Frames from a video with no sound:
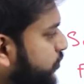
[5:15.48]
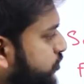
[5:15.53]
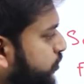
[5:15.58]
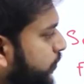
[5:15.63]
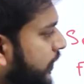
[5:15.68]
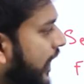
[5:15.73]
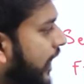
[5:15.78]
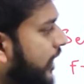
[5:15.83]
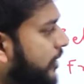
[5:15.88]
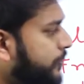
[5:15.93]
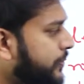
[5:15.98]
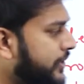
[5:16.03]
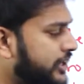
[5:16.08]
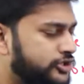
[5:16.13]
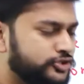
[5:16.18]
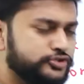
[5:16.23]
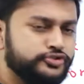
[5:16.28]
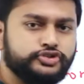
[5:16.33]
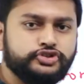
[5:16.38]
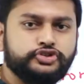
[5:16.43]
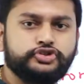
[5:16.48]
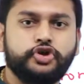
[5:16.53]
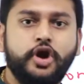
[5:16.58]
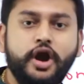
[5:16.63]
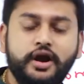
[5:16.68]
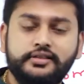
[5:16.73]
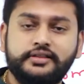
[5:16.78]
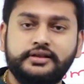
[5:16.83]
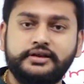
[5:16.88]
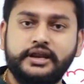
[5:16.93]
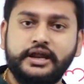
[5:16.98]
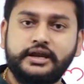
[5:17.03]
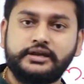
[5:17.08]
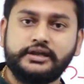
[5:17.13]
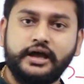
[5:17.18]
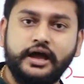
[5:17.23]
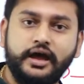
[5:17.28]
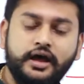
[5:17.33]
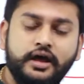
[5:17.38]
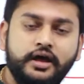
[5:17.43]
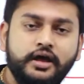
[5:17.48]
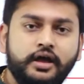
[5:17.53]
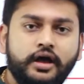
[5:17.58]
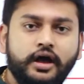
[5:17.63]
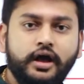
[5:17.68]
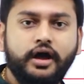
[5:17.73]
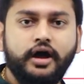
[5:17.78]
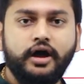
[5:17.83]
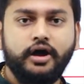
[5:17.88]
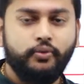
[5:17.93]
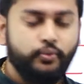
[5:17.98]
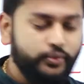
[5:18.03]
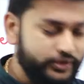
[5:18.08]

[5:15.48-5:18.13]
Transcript: which will help me to sort the data uh,